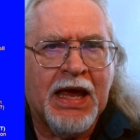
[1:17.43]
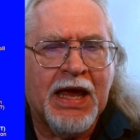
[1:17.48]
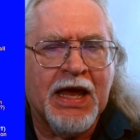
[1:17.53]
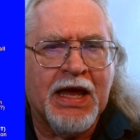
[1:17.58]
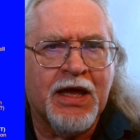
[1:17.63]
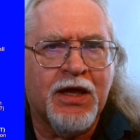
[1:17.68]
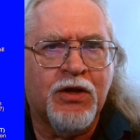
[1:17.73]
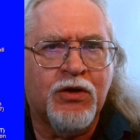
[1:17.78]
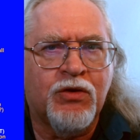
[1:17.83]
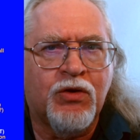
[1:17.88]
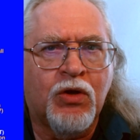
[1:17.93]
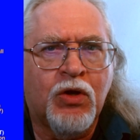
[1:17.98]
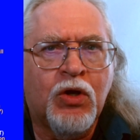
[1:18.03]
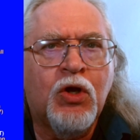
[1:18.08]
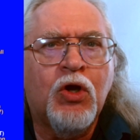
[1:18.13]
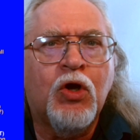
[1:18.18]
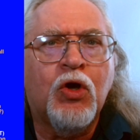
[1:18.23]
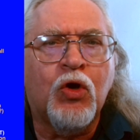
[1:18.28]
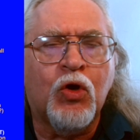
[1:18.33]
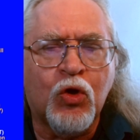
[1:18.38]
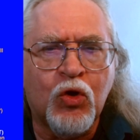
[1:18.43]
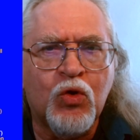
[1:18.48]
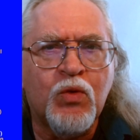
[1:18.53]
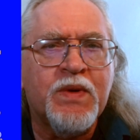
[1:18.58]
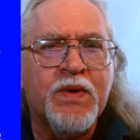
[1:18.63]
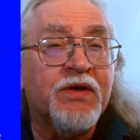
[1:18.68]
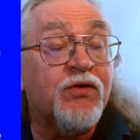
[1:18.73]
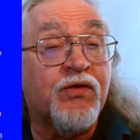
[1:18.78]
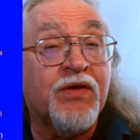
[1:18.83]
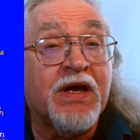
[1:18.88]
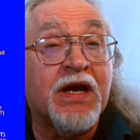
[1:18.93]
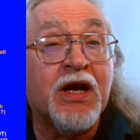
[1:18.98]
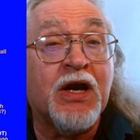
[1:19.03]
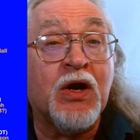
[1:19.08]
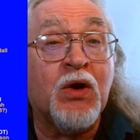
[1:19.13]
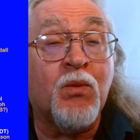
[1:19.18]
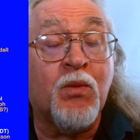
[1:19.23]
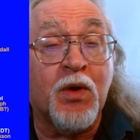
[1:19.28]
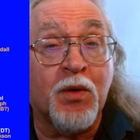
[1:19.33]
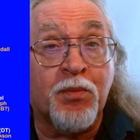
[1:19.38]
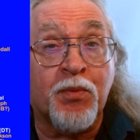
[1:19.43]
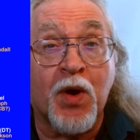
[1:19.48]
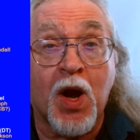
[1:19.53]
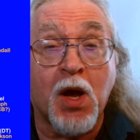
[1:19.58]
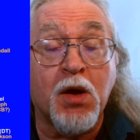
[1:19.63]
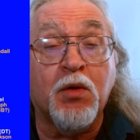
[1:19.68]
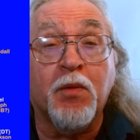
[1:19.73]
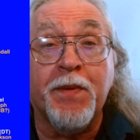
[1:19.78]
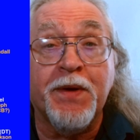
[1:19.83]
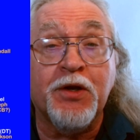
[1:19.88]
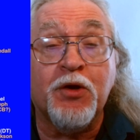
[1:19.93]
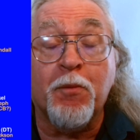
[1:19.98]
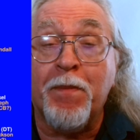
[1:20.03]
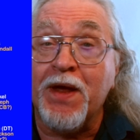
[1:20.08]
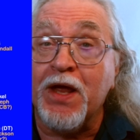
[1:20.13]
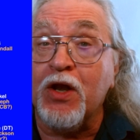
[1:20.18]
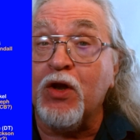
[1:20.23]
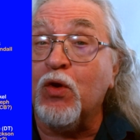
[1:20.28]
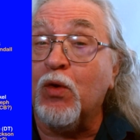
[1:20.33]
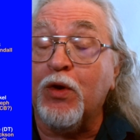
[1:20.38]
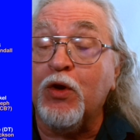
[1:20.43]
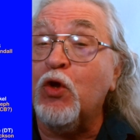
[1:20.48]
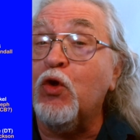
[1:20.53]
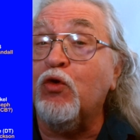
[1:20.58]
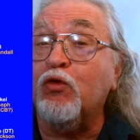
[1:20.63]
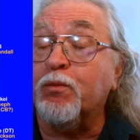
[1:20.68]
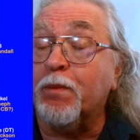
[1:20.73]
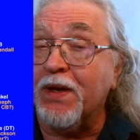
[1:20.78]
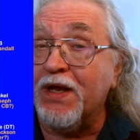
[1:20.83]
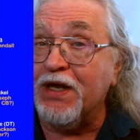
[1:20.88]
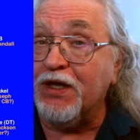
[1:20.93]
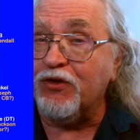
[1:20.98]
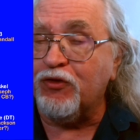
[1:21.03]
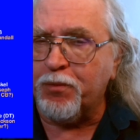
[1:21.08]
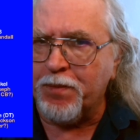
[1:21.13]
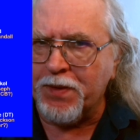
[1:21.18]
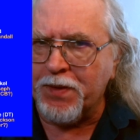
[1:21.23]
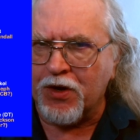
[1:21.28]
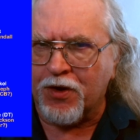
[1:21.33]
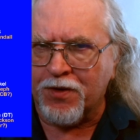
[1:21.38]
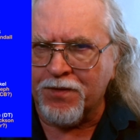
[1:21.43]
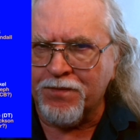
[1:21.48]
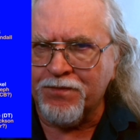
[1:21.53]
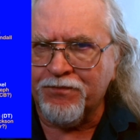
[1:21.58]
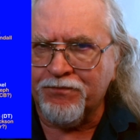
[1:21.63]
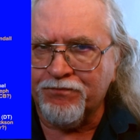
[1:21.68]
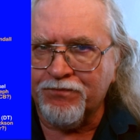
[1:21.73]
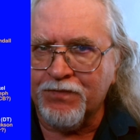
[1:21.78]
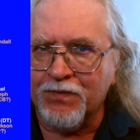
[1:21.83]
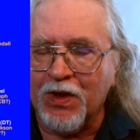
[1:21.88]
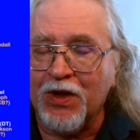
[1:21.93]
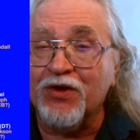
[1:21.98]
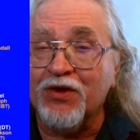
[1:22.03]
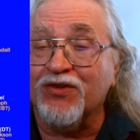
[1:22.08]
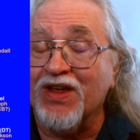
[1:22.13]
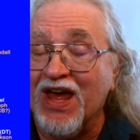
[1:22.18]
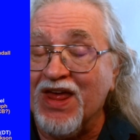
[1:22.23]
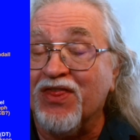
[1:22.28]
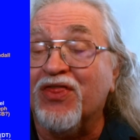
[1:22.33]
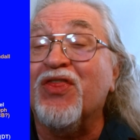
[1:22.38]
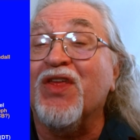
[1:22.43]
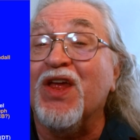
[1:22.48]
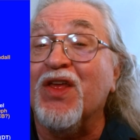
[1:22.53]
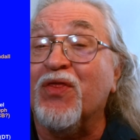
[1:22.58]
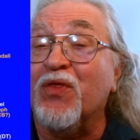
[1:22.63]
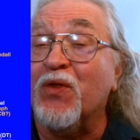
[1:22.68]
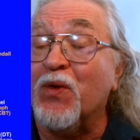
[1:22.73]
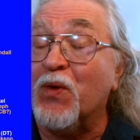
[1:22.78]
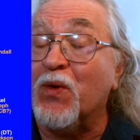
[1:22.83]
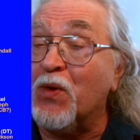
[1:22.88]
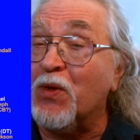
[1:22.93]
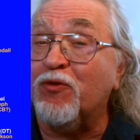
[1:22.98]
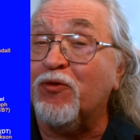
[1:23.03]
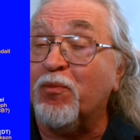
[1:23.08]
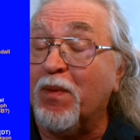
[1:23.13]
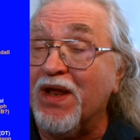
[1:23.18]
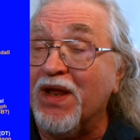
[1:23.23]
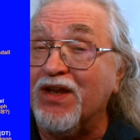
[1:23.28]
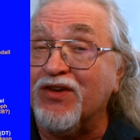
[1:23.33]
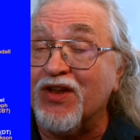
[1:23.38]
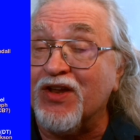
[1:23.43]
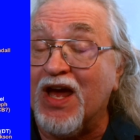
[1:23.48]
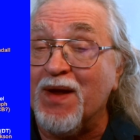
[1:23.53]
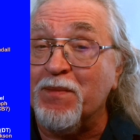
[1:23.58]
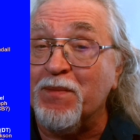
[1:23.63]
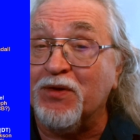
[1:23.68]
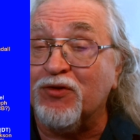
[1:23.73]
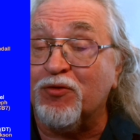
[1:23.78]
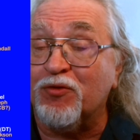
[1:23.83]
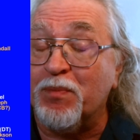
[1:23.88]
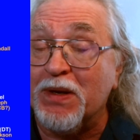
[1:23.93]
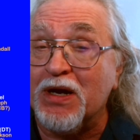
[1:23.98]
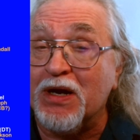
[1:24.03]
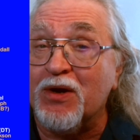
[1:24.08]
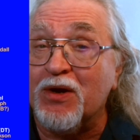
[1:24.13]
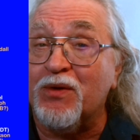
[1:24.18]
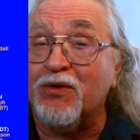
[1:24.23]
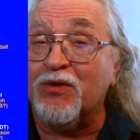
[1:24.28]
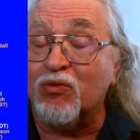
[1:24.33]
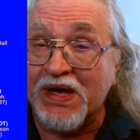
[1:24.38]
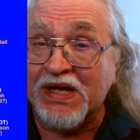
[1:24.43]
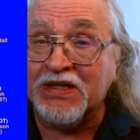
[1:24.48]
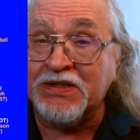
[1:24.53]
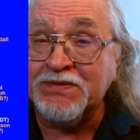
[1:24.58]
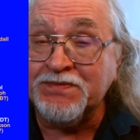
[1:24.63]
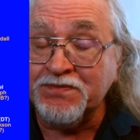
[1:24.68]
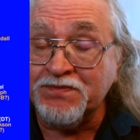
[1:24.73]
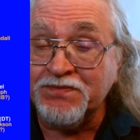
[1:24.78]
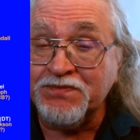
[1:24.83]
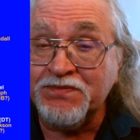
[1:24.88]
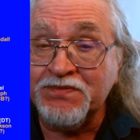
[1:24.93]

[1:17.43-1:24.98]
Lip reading: and who is there will probably depend on who's playing spear, because I think they're going to split time at spear as well.